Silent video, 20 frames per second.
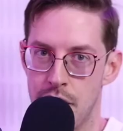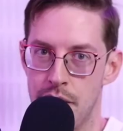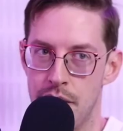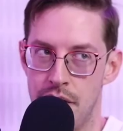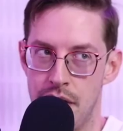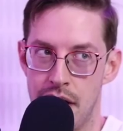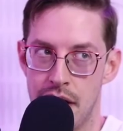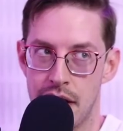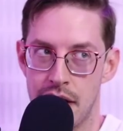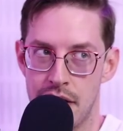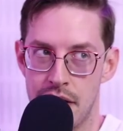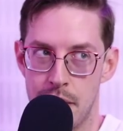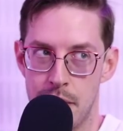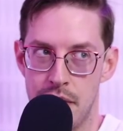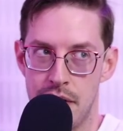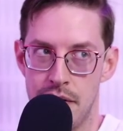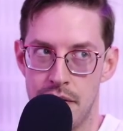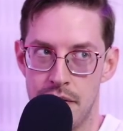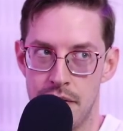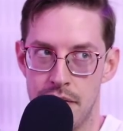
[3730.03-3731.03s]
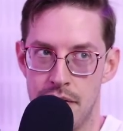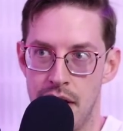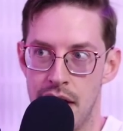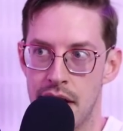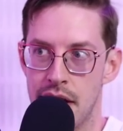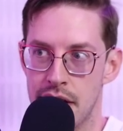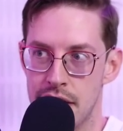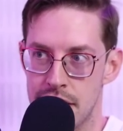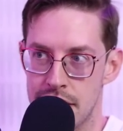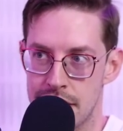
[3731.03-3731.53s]
from Vega, they'd be
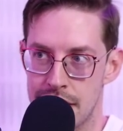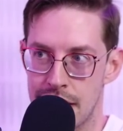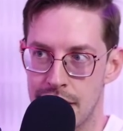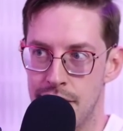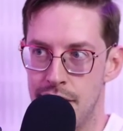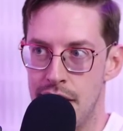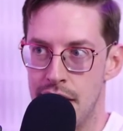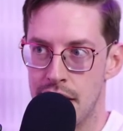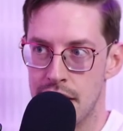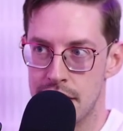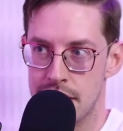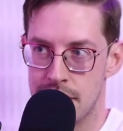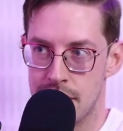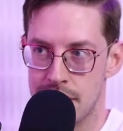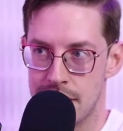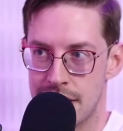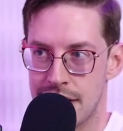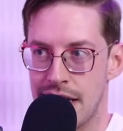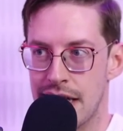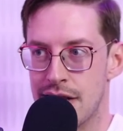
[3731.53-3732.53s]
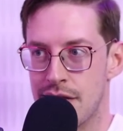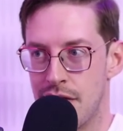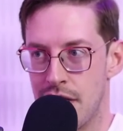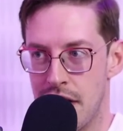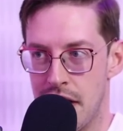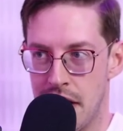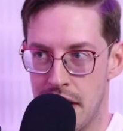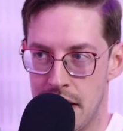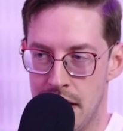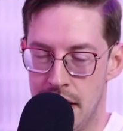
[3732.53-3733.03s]
vegans, like vegans. So I was like, that's
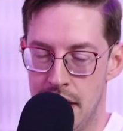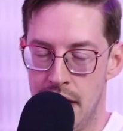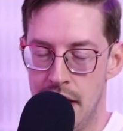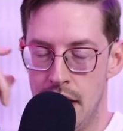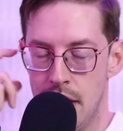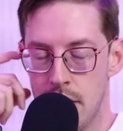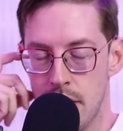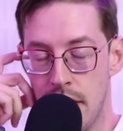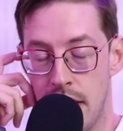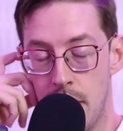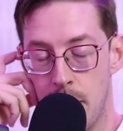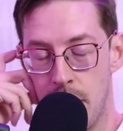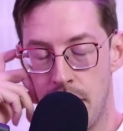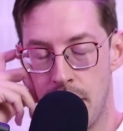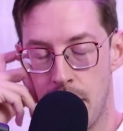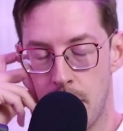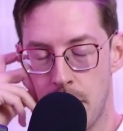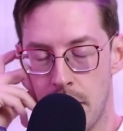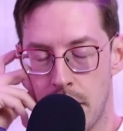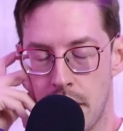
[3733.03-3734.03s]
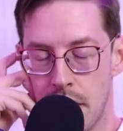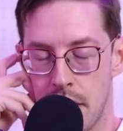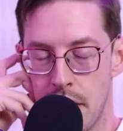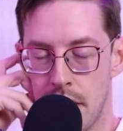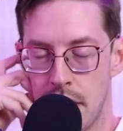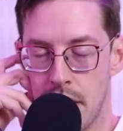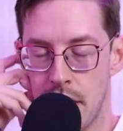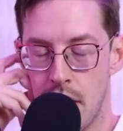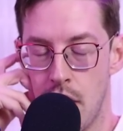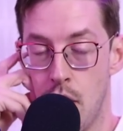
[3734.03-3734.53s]
funny. Well, anyway, they were
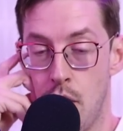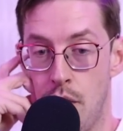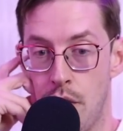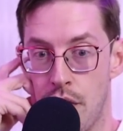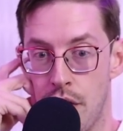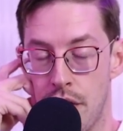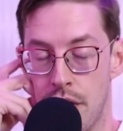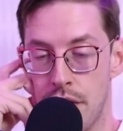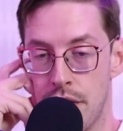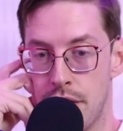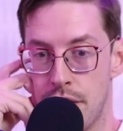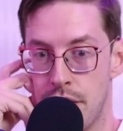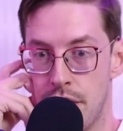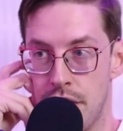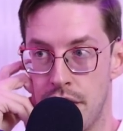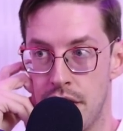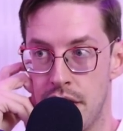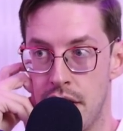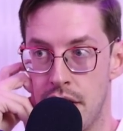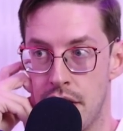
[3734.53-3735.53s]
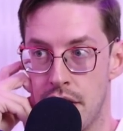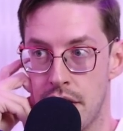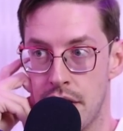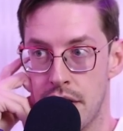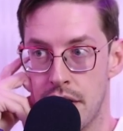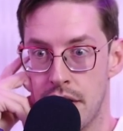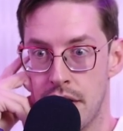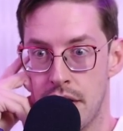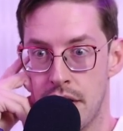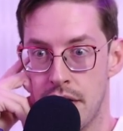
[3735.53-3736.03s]
over for the
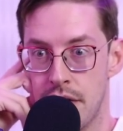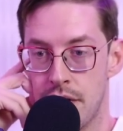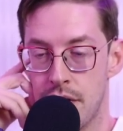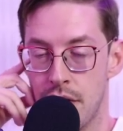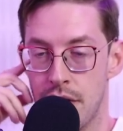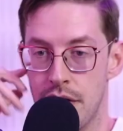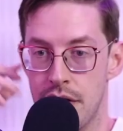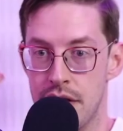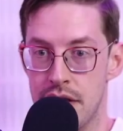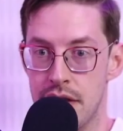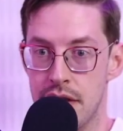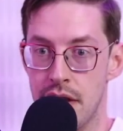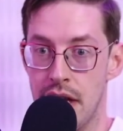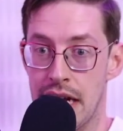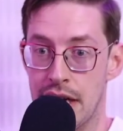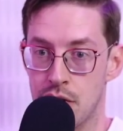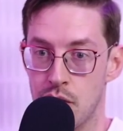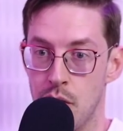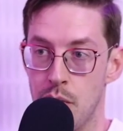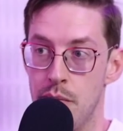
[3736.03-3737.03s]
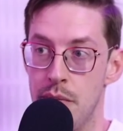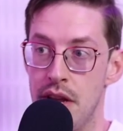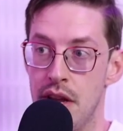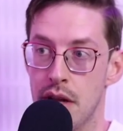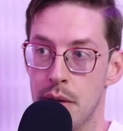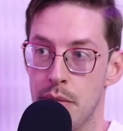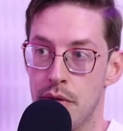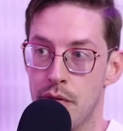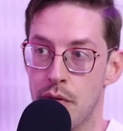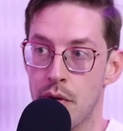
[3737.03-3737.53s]
dinner, for the actual
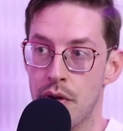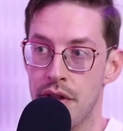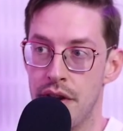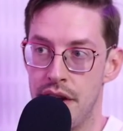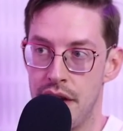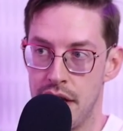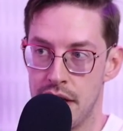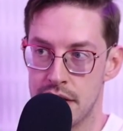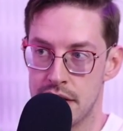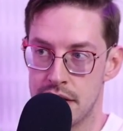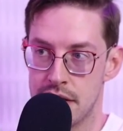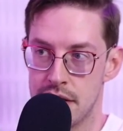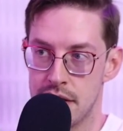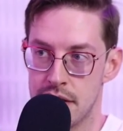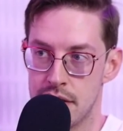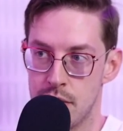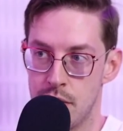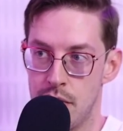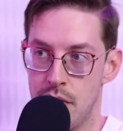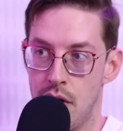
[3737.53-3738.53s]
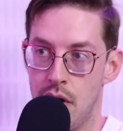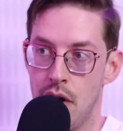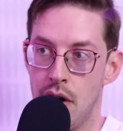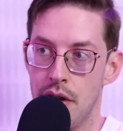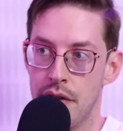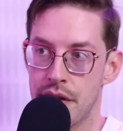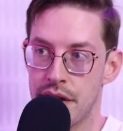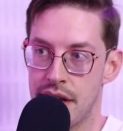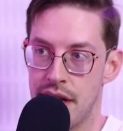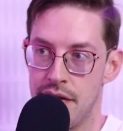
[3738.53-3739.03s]
meal before the dance. So we were
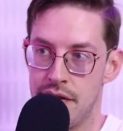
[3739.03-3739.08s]
all in the